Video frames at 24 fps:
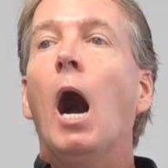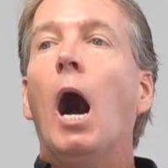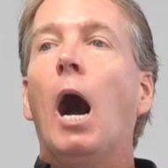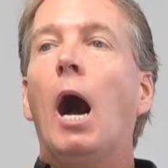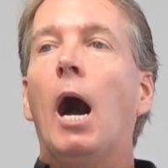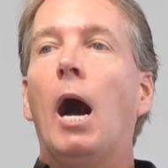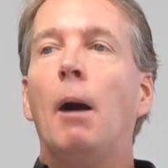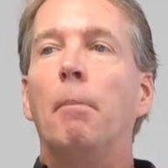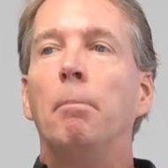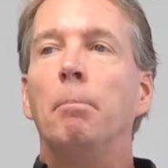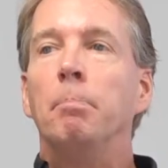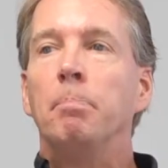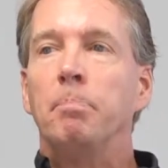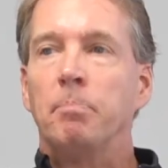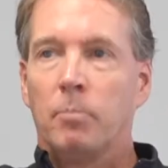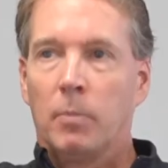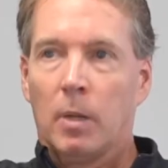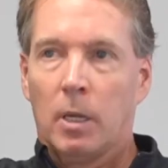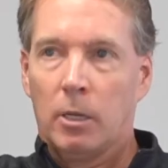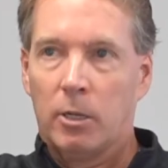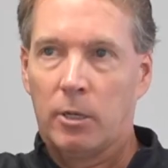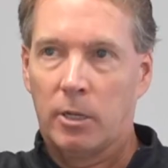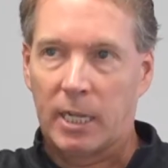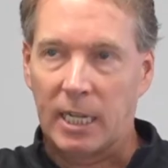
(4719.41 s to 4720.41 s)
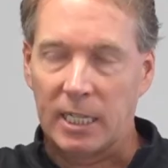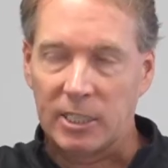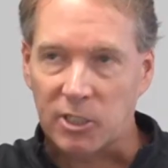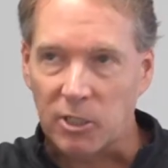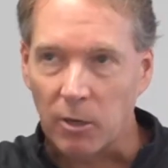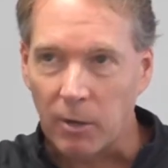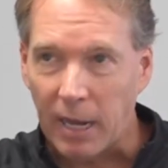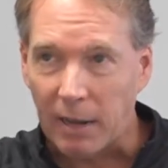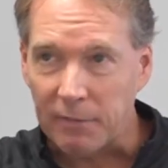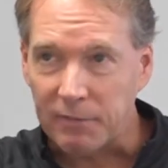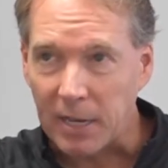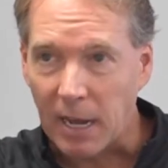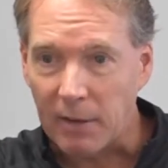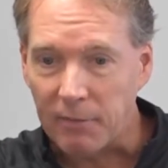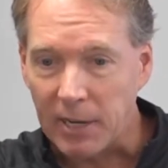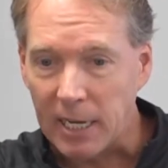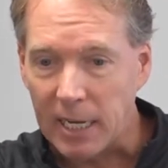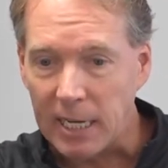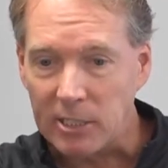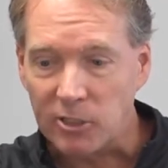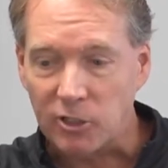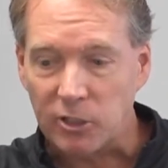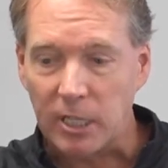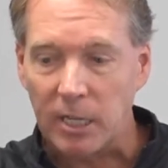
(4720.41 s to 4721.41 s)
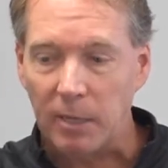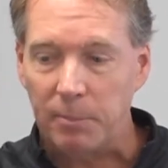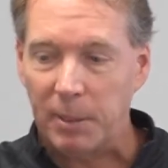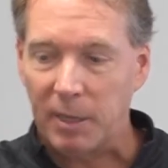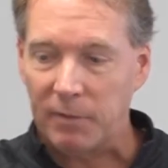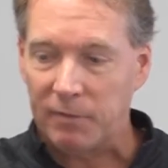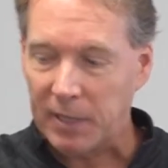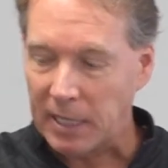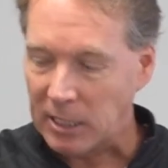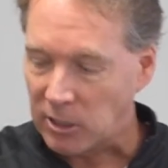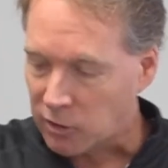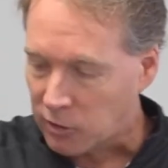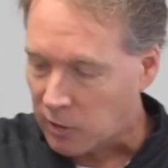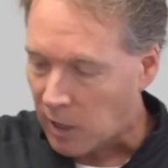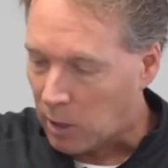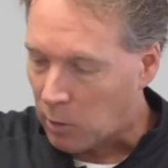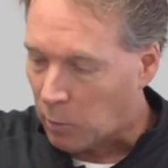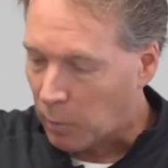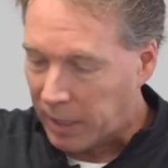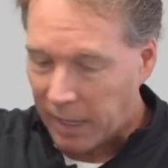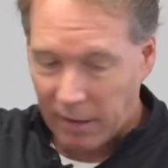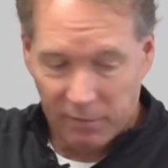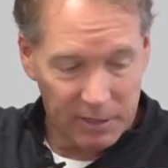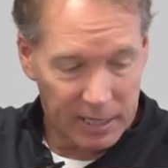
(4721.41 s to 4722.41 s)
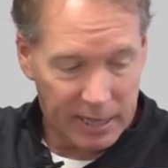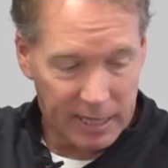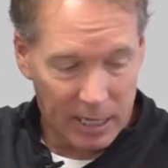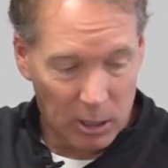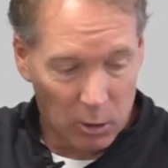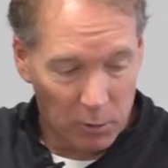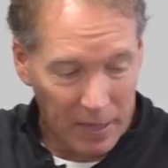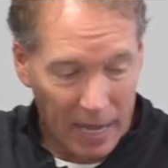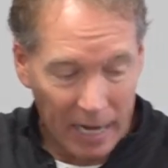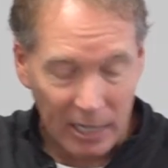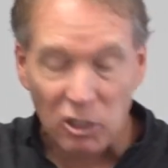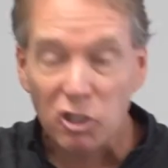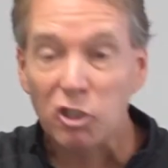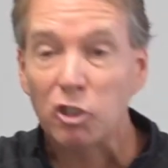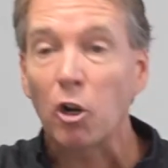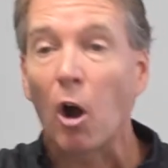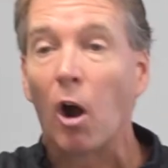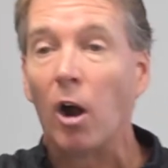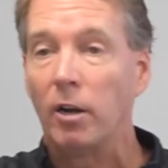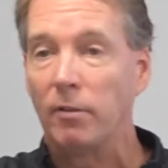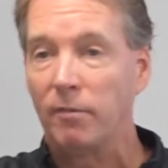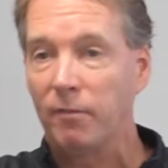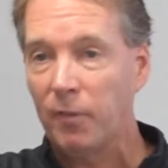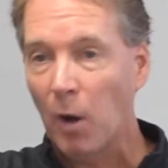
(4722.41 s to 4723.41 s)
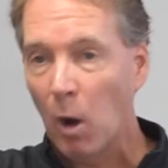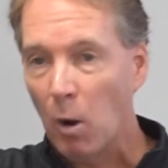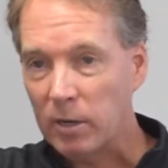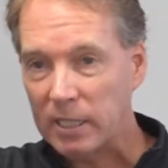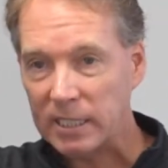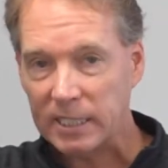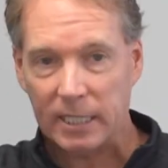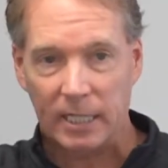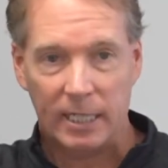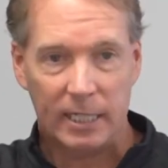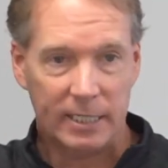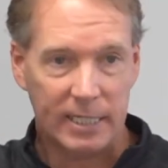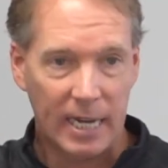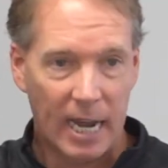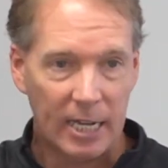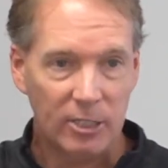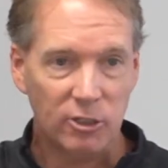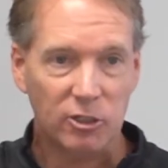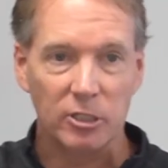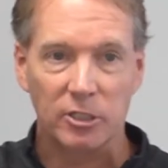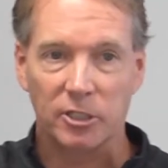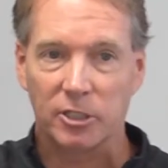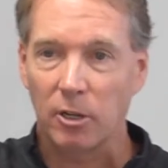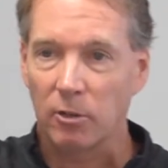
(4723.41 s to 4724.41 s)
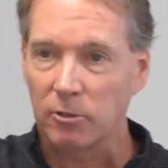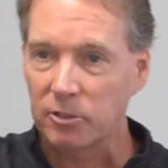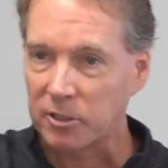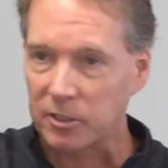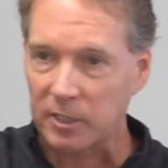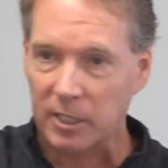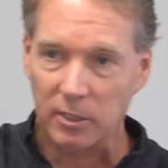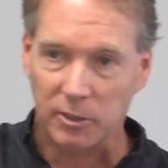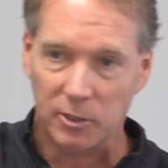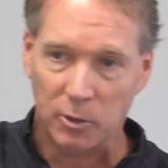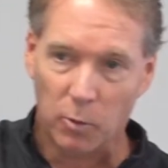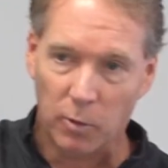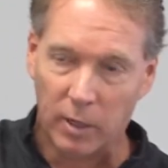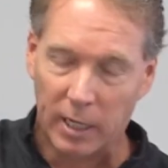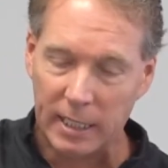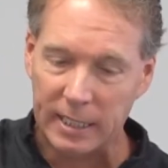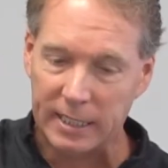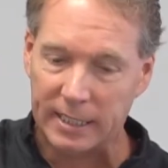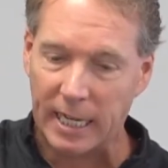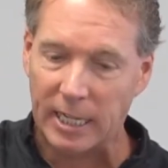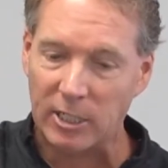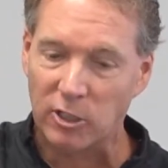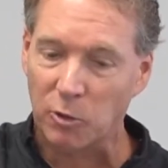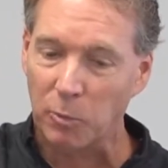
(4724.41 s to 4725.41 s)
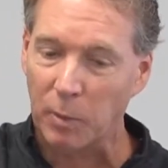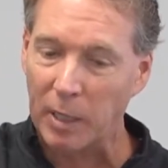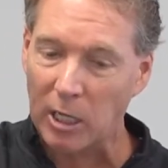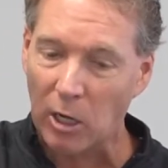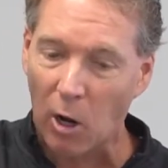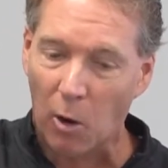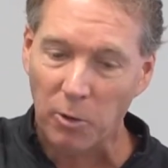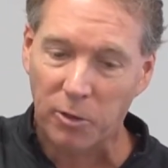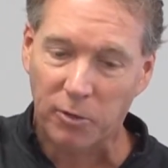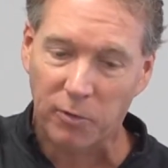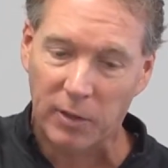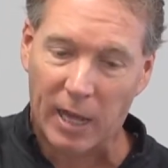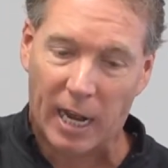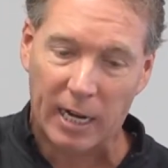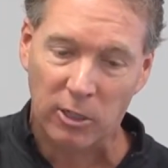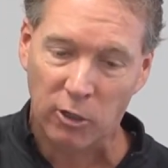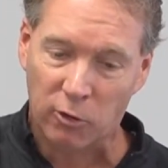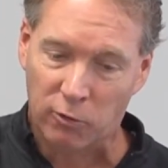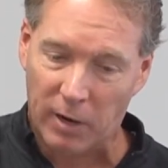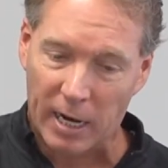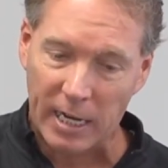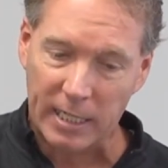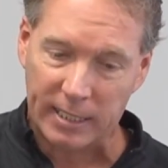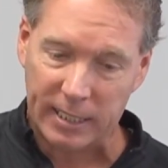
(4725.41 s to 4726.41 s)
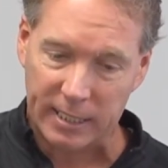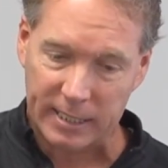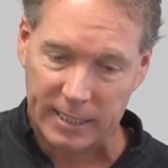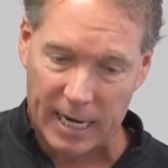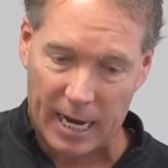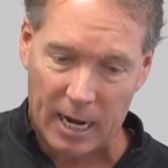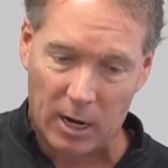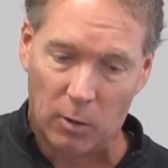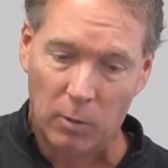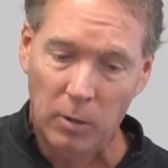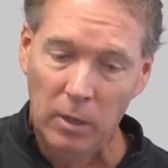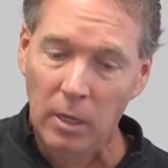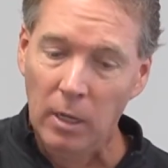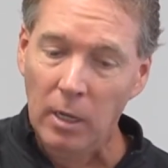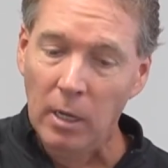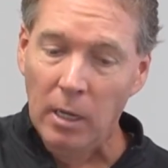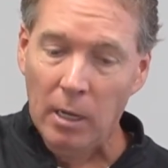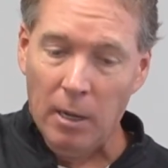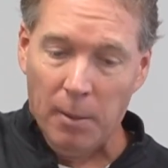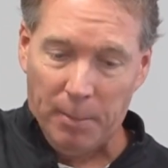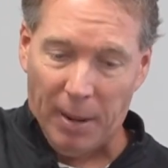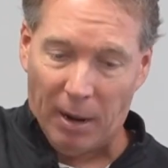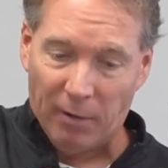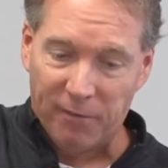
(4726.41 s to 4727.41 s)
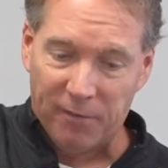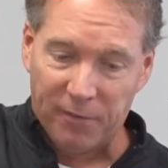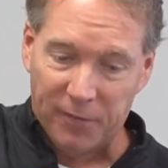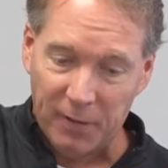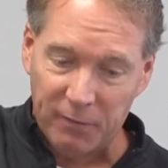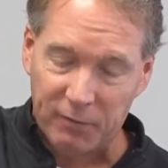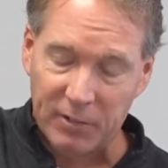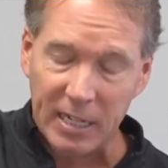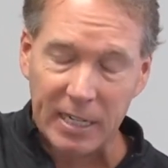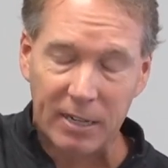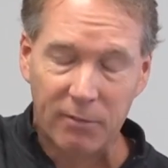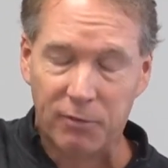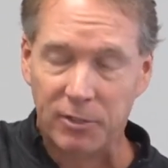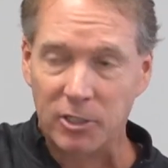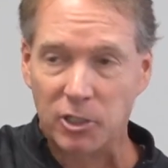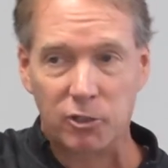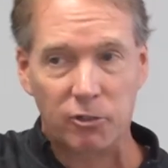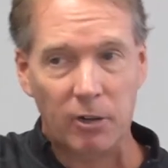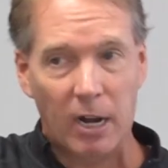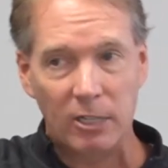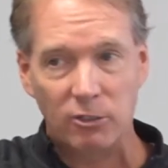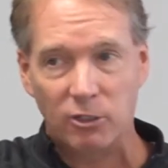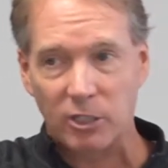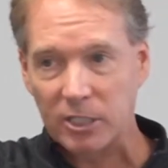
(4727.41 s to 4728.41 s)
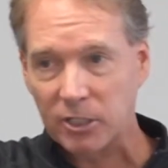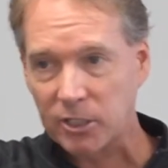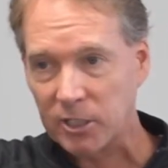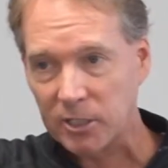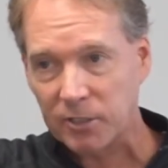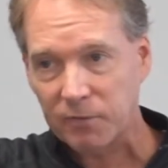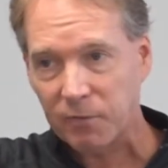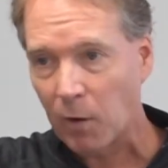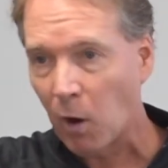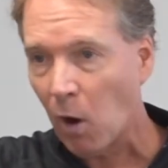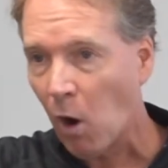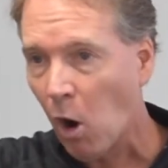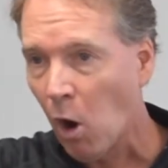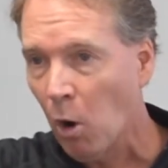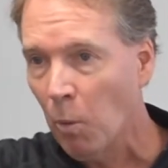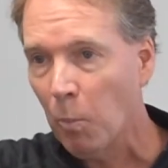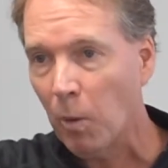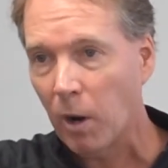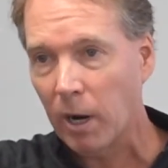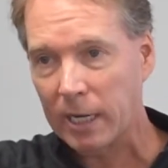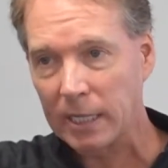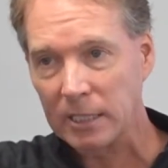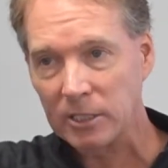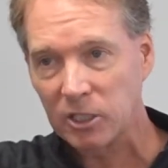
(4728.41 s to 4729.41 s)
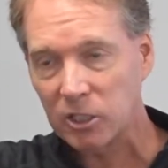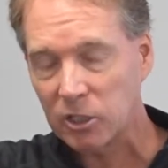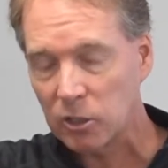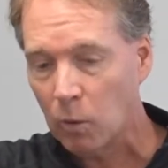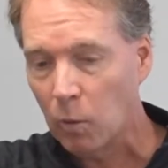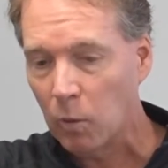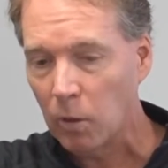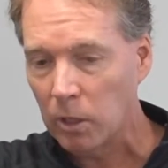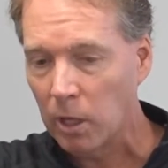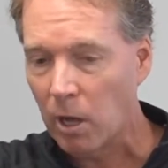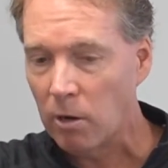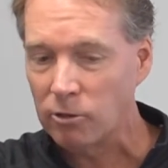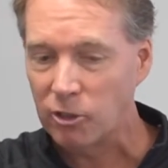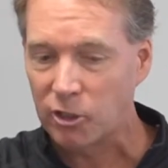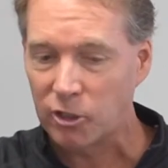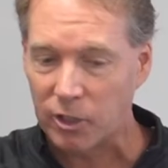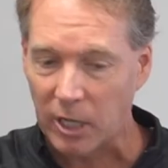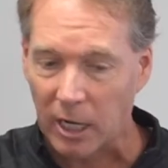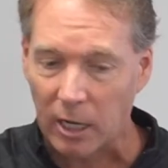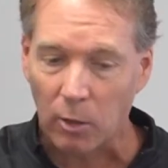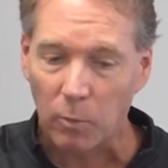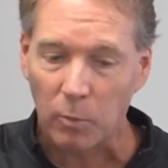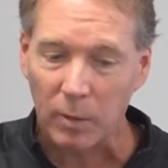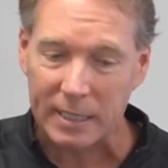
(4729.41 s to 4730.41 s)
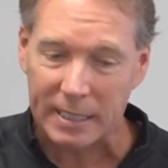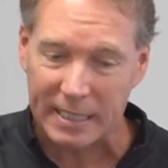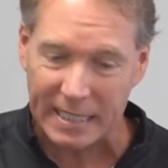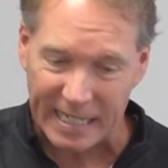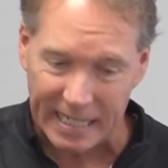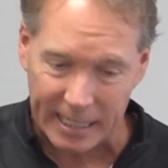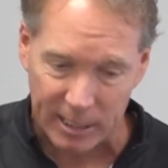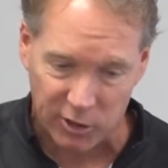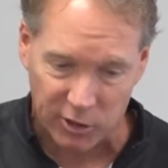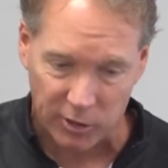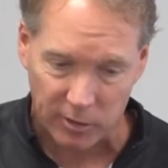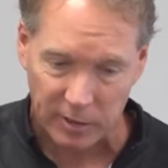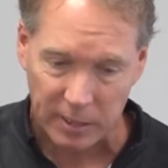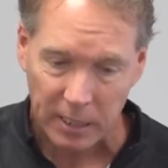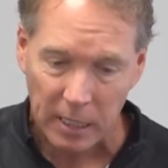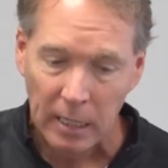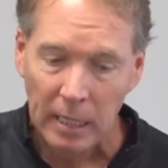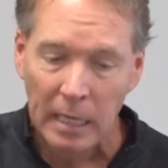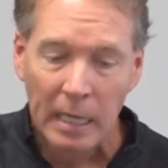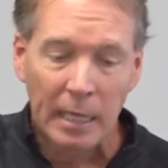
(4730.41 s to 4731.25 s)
Um, your kids don't have to have A D H D, but if they struggle with everything on that chart, focus and attention, social skills, organization, we go through that in great detail. About fifty different strategies just for homework and school alone. Share it with teachers.